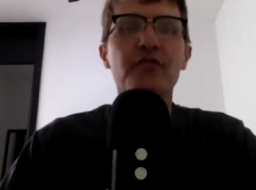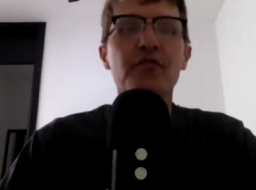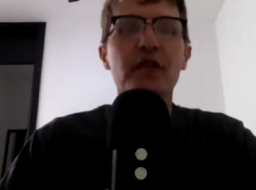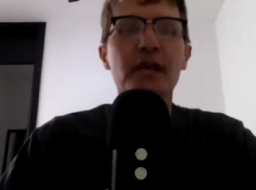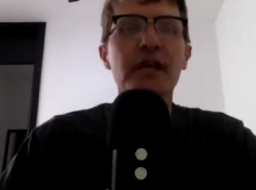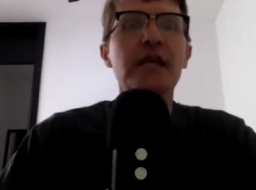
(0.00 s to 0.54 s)
I
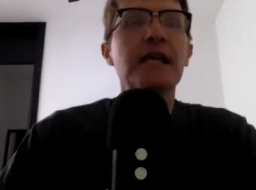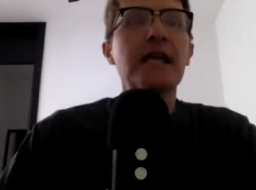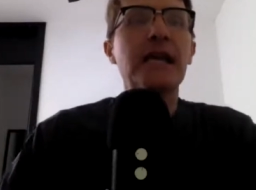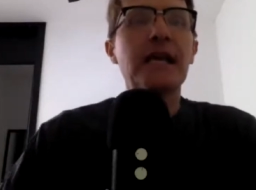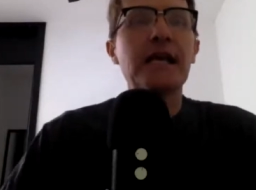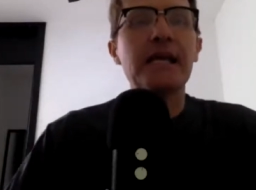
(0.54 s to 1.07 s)
have
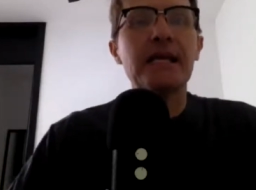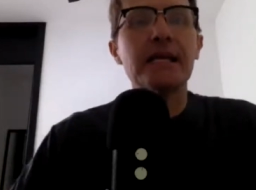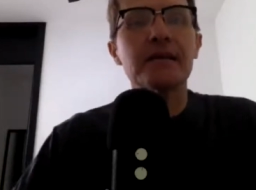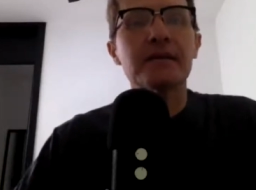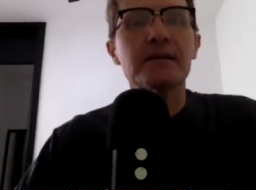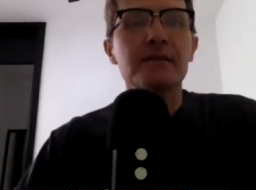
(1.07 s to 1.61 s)

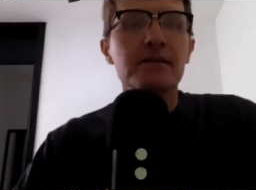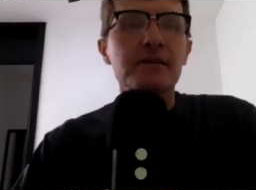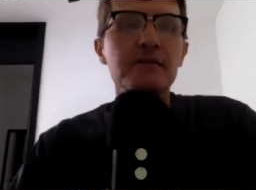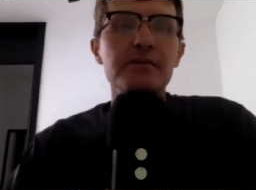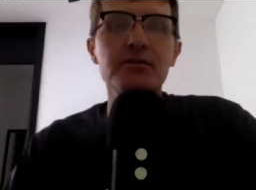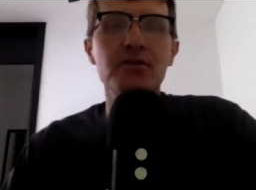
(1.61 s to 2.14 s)

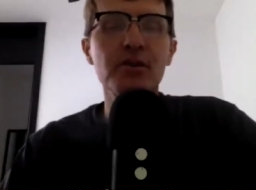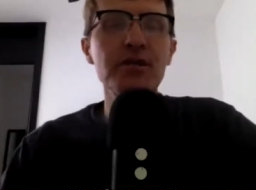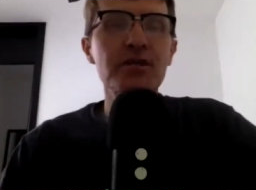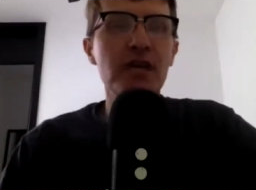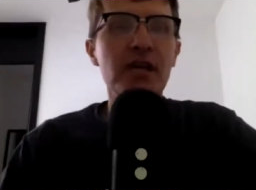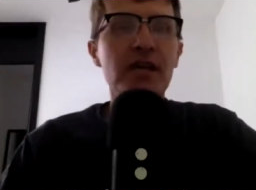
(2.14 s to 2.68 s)
a
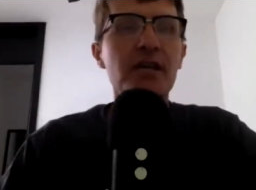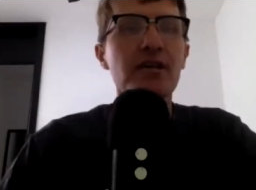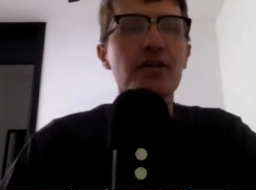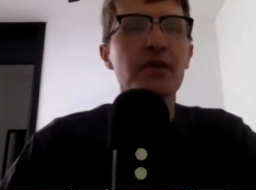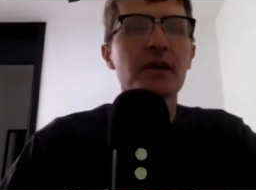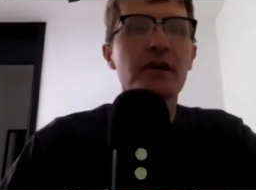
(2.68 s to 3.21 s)

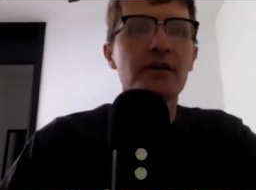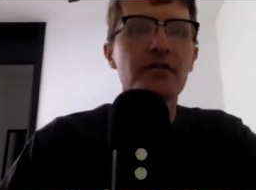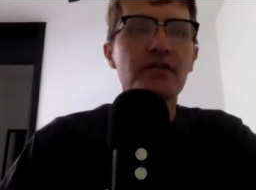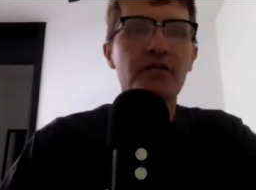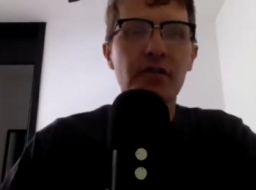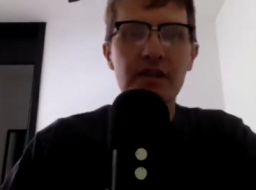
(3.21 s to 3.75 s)
screenshot
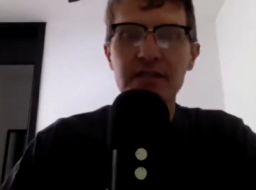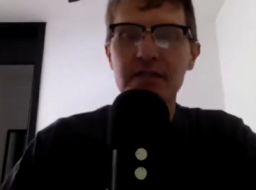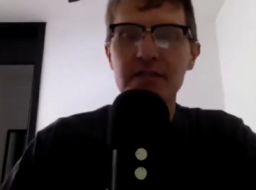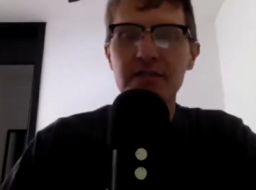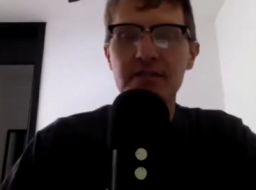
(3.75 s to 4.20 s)
here of